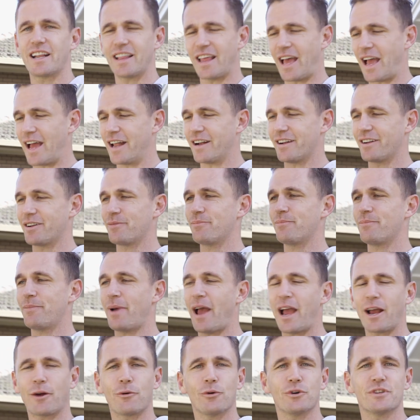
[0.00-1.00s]
of that
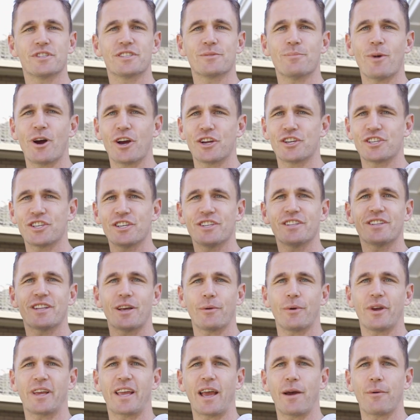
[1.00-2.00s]
backwards motion that
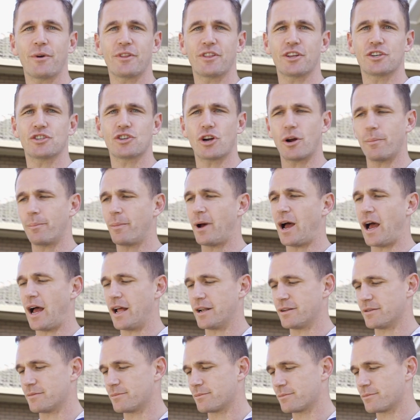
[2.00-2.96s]
we get with the drop punt.